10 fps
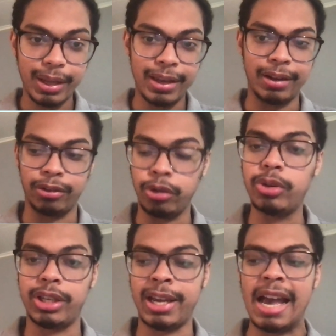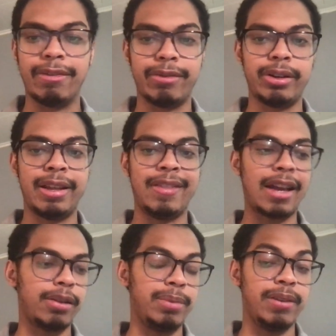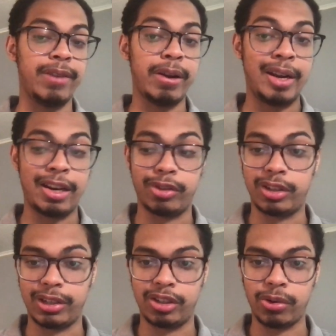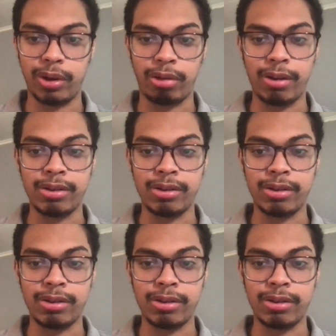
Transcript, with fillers: in a losing effort, and that could be a very interesting storyline.